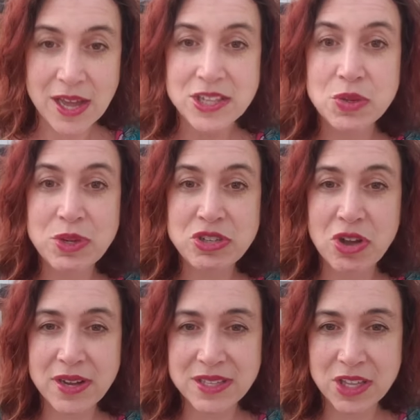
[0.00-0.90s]
So we
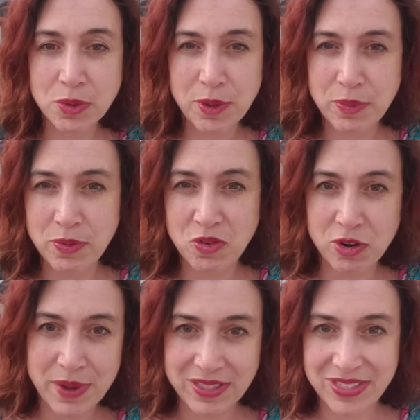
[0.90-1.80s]
talked a little bit before
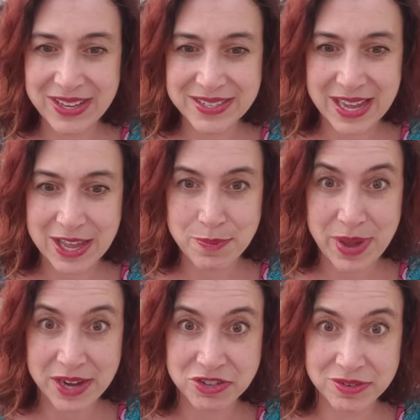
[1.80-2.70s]
about things that
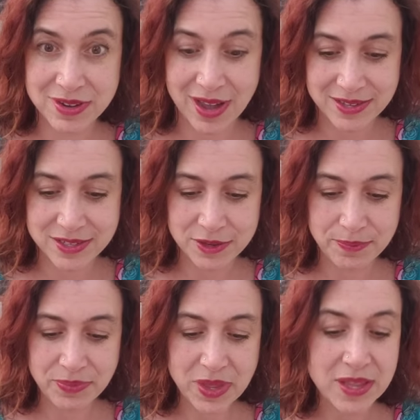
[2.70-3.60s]
impact your gut.
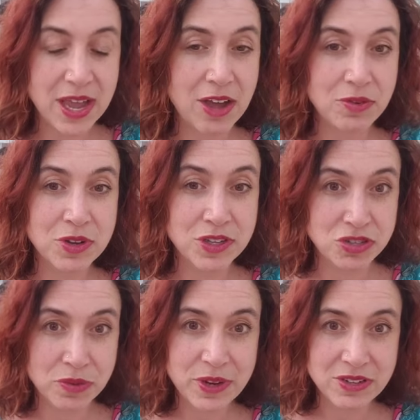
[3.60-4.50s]
Now,
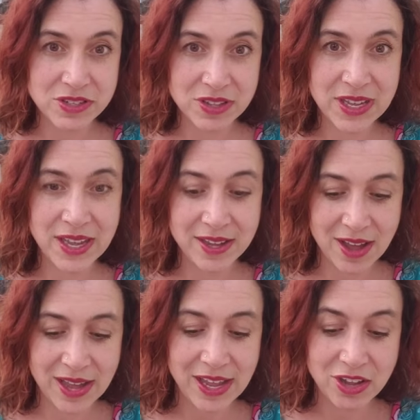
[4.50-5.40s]
contributors to leaky
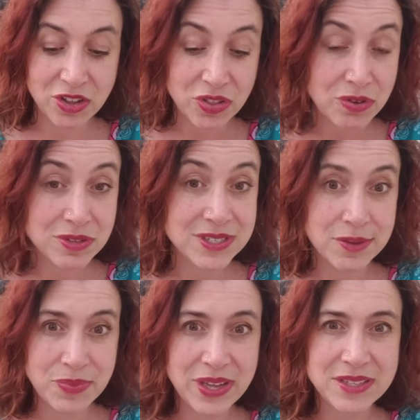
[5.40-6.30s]
gut include
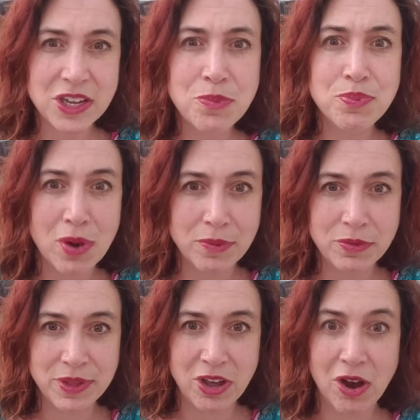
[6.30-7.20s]
some things that you're
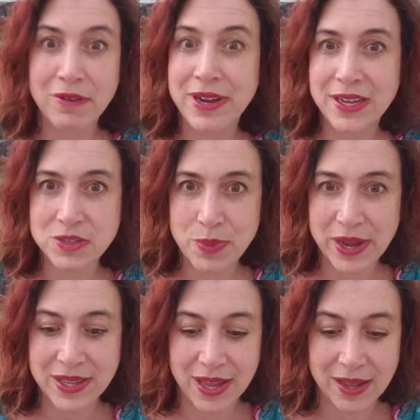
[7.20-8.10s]
probably already
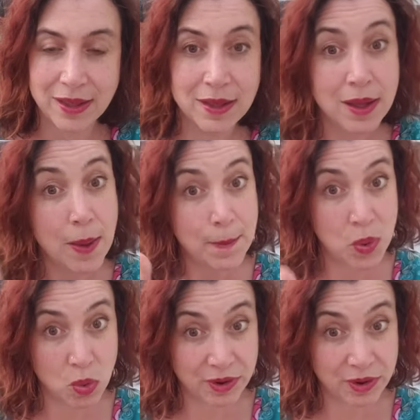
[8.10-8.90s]
expecting: poor